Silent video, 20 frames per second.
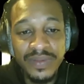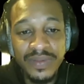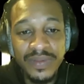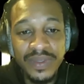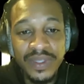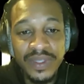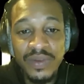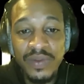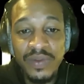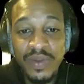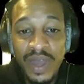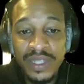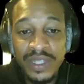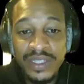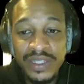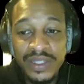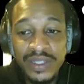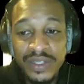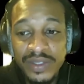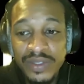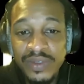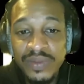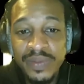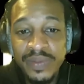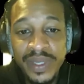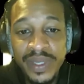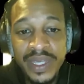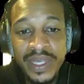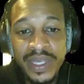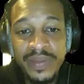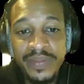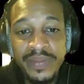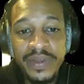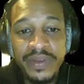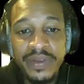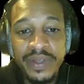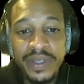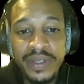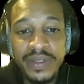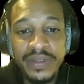They're watching you be a
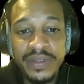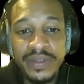hypocrite.